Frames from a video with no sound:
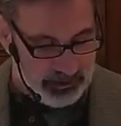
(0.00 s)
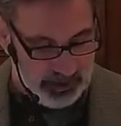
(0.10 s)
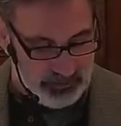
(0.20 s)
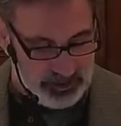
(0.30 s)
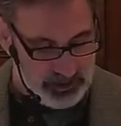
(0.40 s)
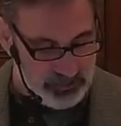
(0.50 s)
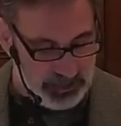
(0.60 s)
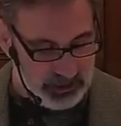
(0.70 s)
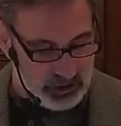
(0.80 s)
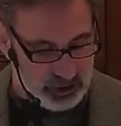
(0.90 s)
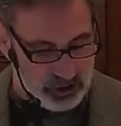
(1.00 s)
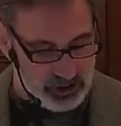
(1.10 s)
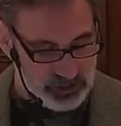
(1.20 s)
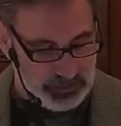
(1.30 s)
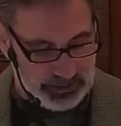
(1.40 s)
I've been to many
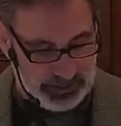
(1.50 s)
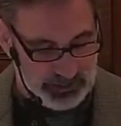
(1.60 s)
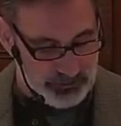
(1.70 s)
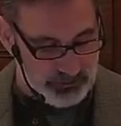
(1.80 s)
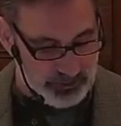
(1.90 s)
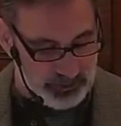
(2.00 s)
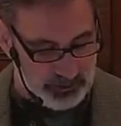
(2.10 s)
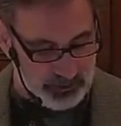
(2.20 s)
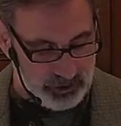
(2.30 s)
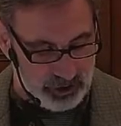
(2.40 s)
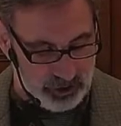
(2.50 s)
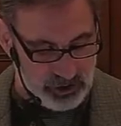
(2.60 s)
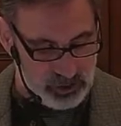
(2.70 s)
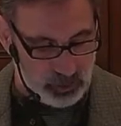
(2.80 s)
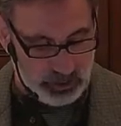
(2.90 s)
churches in my life, and
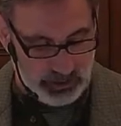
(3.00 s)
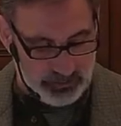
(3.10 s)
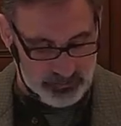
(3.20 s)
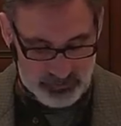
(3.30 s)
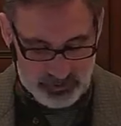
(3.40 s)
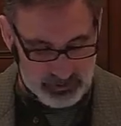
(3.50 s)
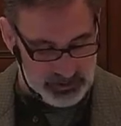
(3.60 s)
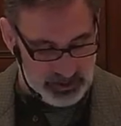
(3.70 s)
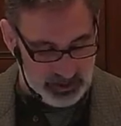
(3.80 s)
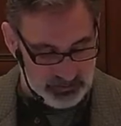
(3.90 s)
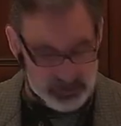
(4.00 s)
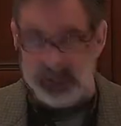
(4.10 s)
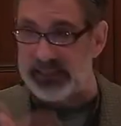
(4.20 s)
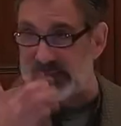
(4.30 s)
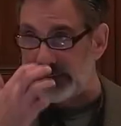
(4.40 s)
churches where I've said I've
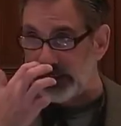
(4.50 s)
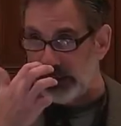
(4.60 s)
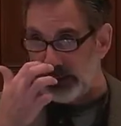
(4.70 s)
seen